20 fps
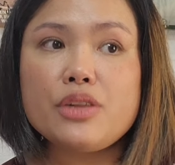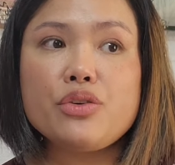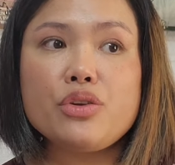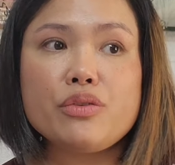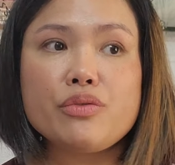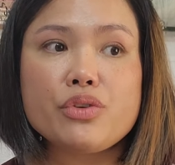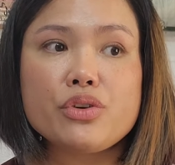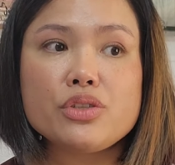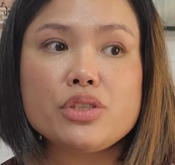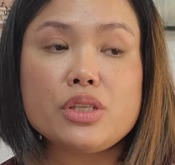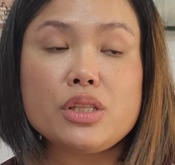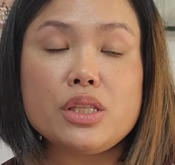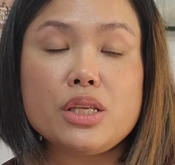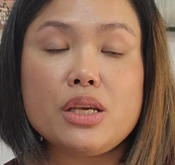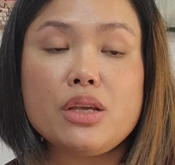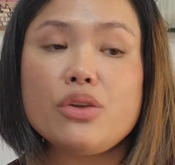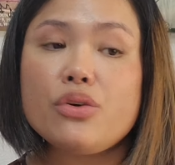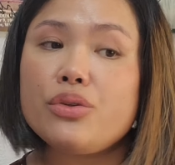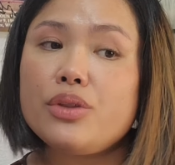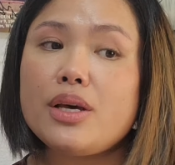University,
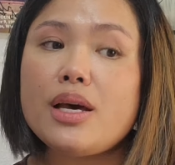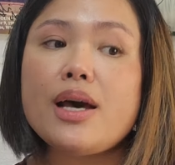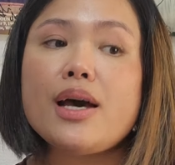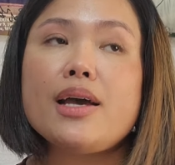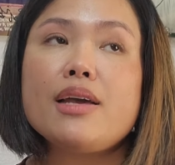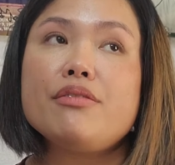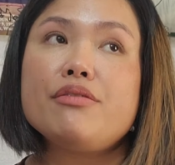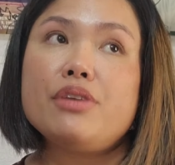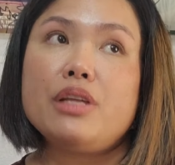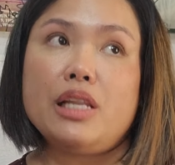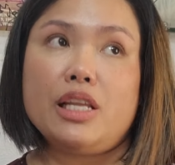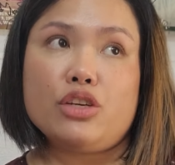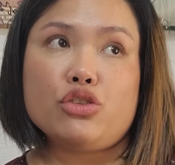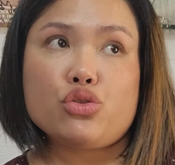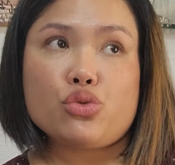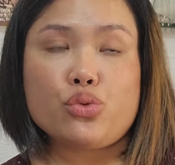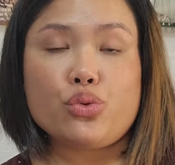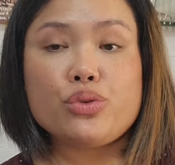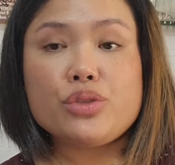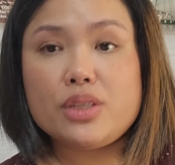you know, the Ivy League
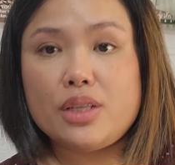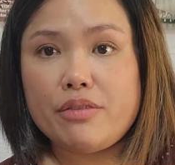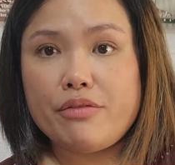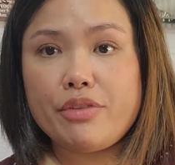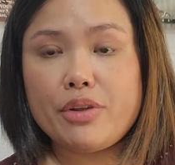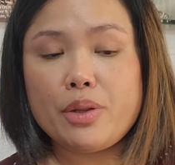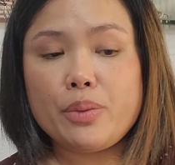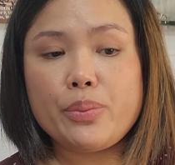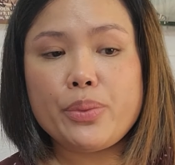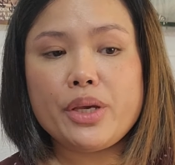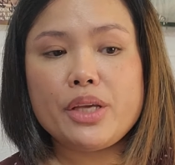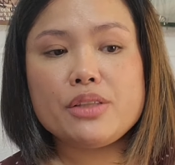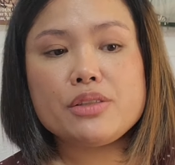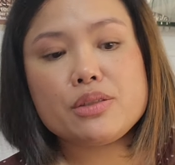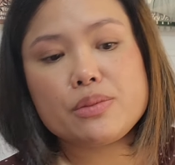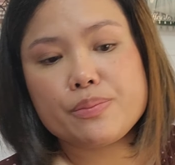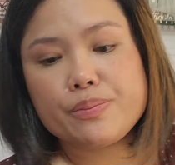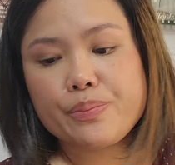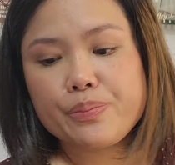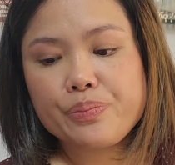schools in the Philippines.